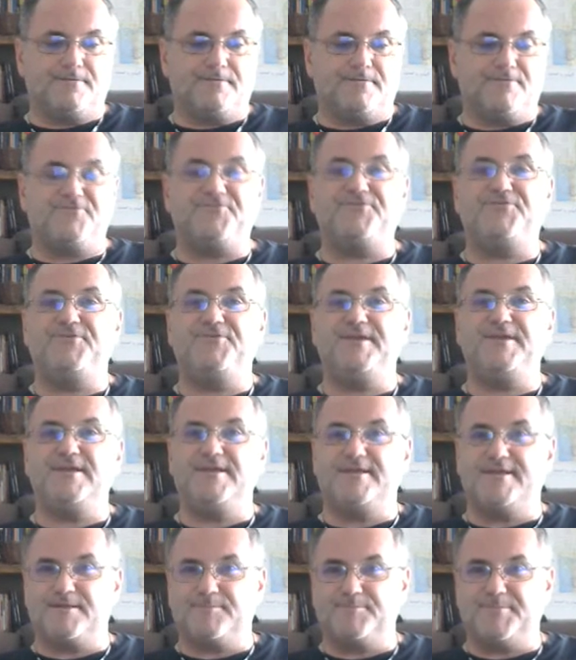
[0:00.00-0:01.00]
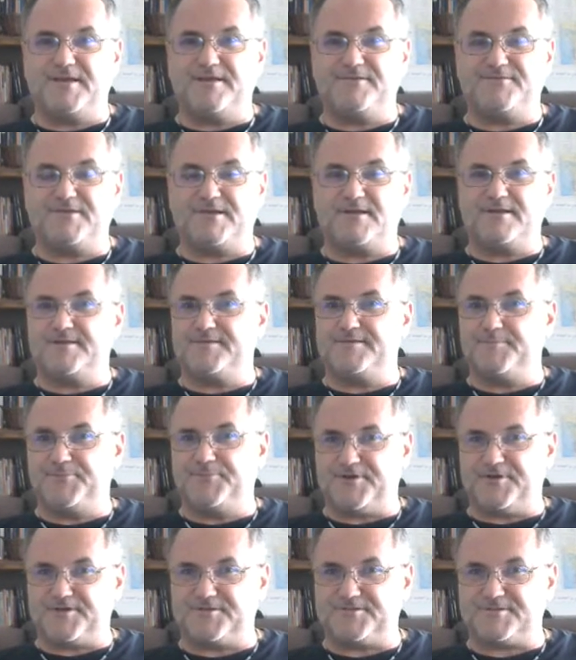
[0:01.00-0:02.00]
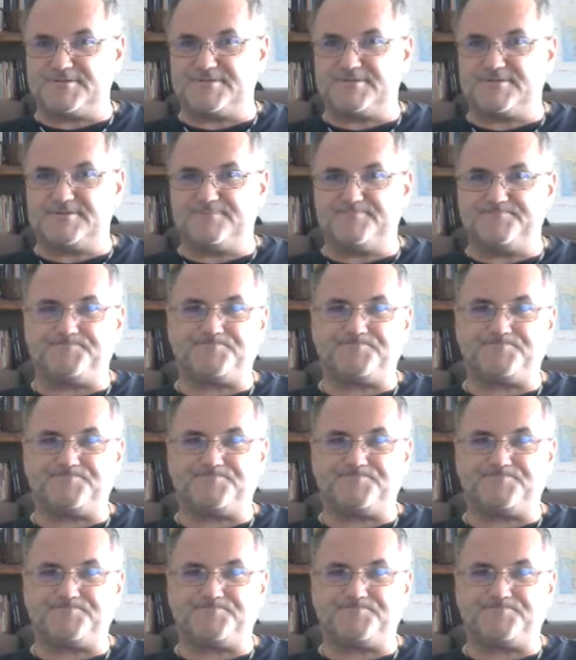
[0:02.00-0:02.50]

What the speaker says: feeling basically the purchase.